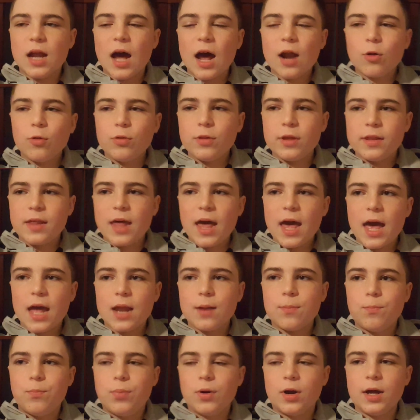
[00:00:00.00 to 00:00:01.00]
not only
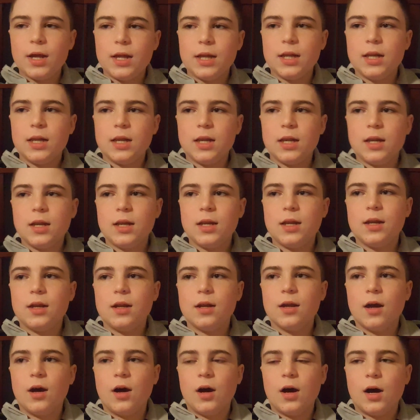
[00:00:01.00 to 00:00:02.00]
that, but
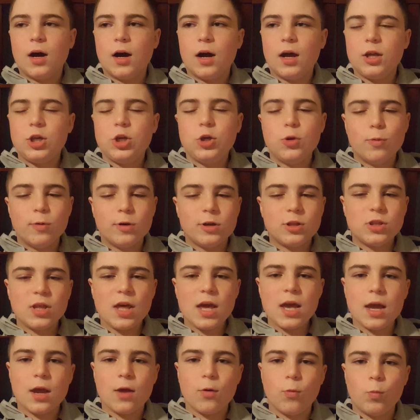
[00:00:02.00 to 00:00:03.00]
you would
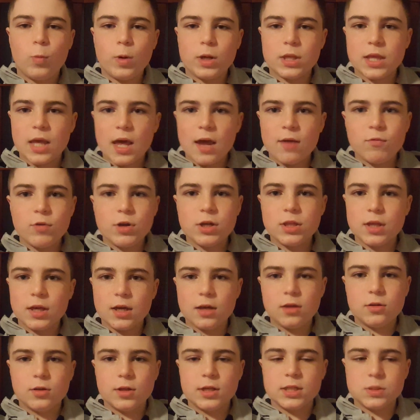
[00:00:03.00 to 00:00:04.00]
think with
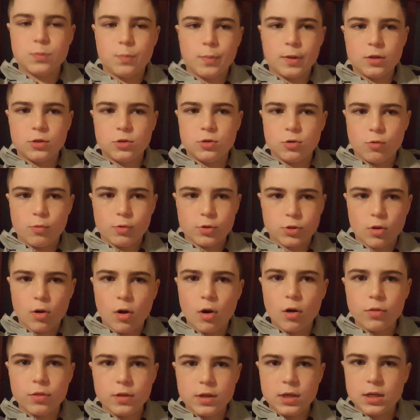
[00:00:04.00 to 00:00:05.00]
everything Glenn's been through, with
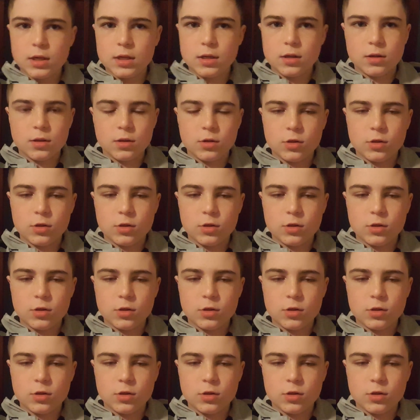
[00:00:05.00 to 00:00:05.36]
all that